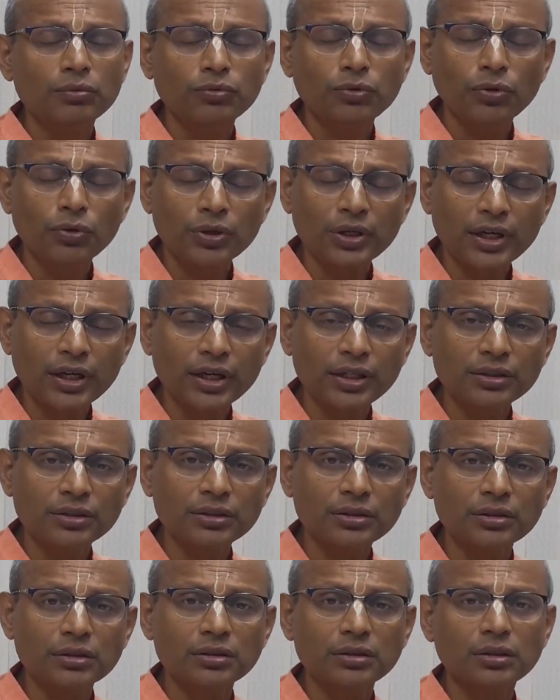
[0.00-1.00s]
4
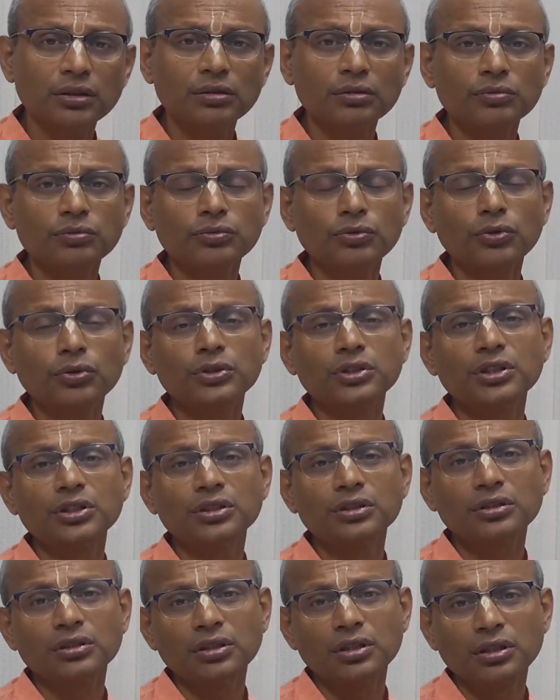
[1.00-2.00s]
grains, fourth
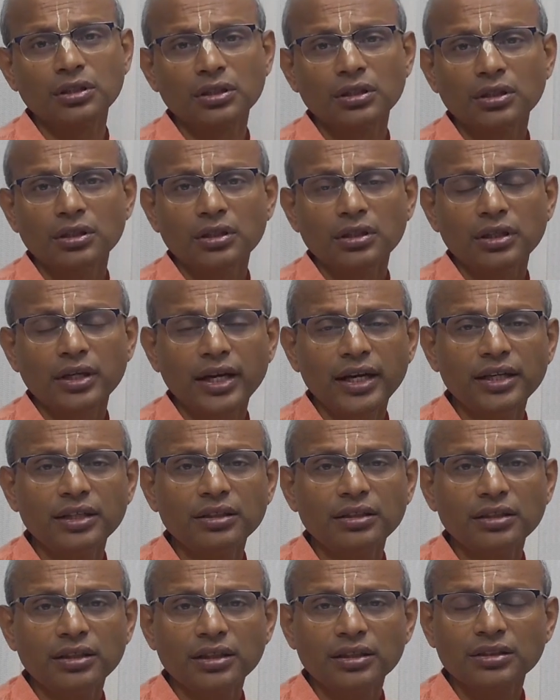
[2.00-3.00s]
is
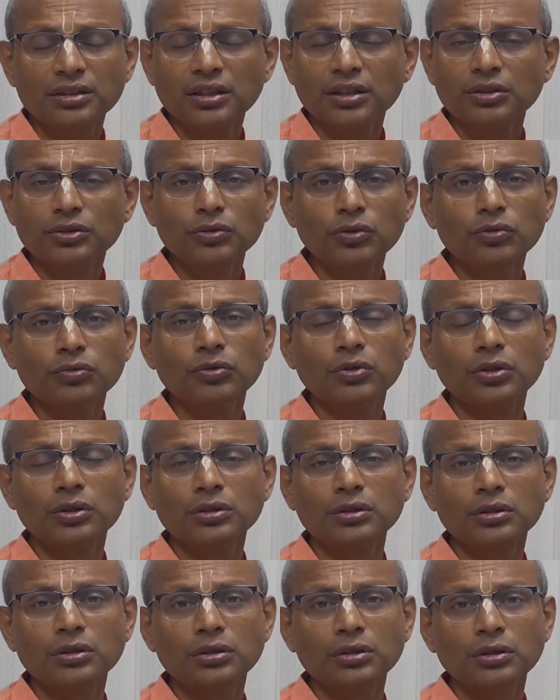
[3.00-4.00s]
8 grains, and so
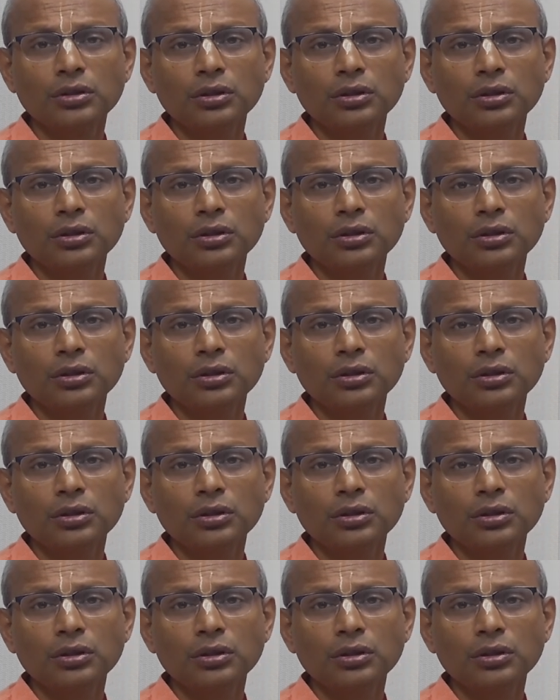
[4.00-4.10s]
forth.